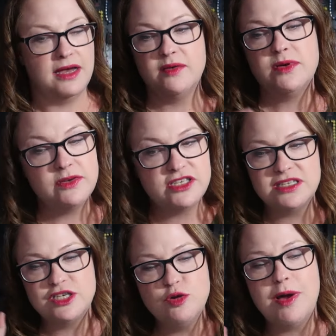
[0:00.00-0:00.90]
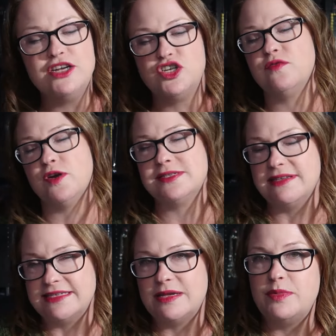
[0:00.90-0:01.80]
it, it was just too much at first
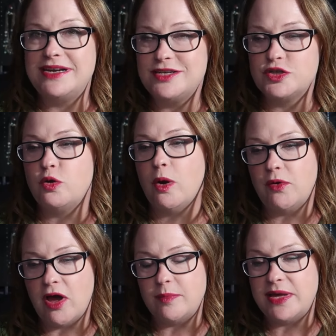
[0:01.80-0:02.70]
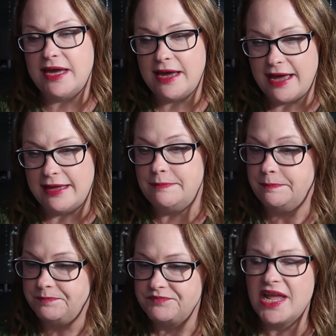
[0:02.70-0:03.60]
listen, but it has grown on me
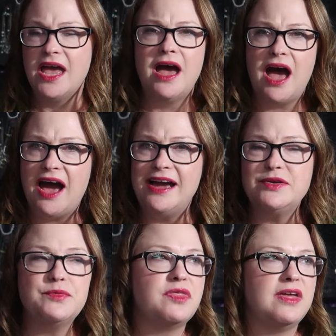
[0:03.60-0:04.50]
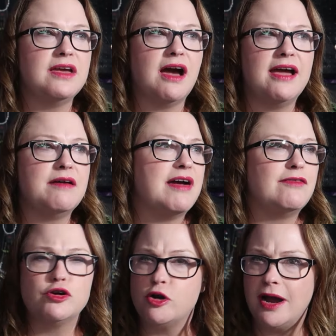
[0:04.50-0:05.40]
and I don't think I have
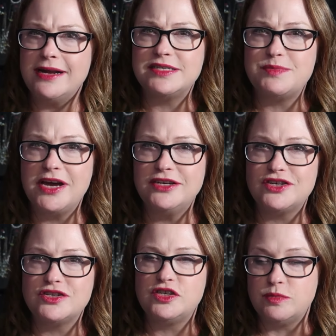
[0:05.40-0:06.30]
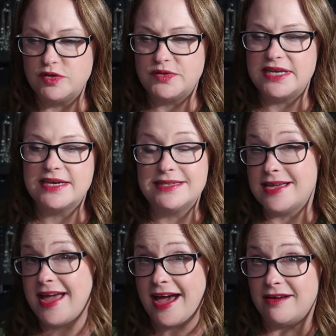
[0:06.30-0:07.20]
ever cried as much to music as
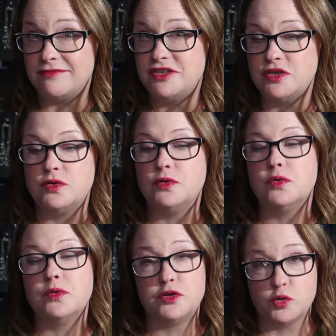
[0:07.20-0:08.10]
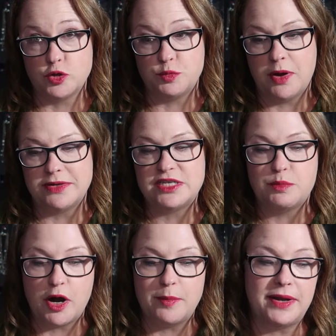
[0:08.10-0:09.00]
I have to the Tortured Poets
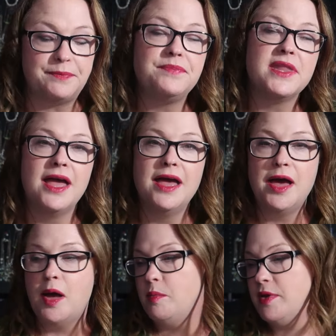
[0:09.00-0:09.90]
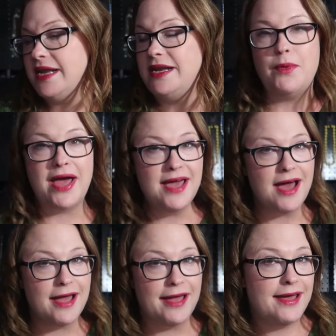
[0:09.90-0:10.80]
Department. But anyway,
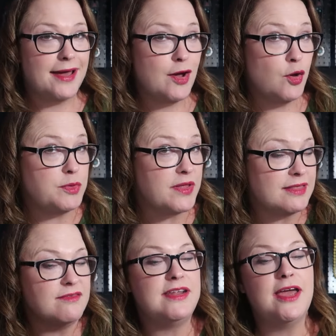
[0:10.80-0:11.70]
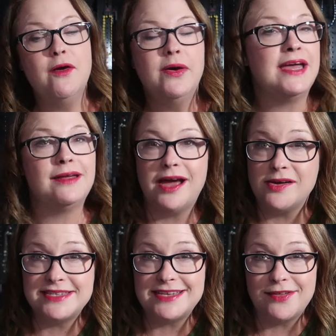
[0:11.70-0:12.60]
I hope you liked the video and
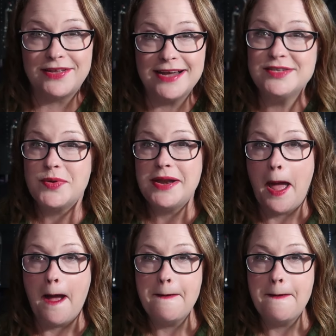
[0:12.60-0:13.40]
I'll see you on the next one.